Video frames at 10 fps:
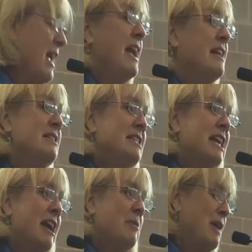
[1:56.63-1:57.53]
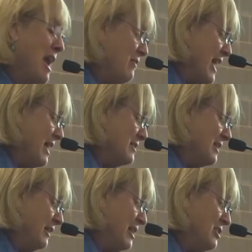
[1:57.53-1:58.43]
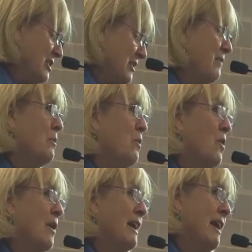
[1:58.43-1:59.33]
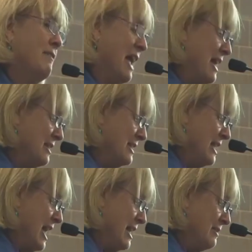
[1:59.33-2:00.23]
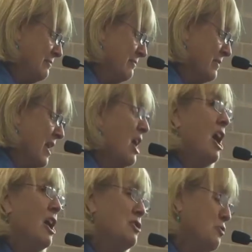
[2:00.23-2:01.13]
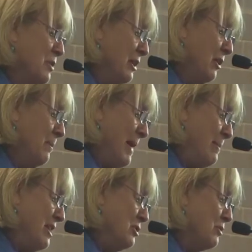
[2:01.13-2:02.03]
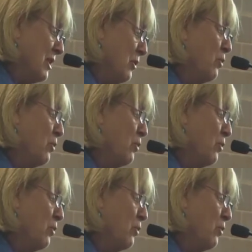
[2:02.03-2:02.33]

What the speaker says: Instead, we have the escalation of the war in Afghanistan, a drill, baby drill,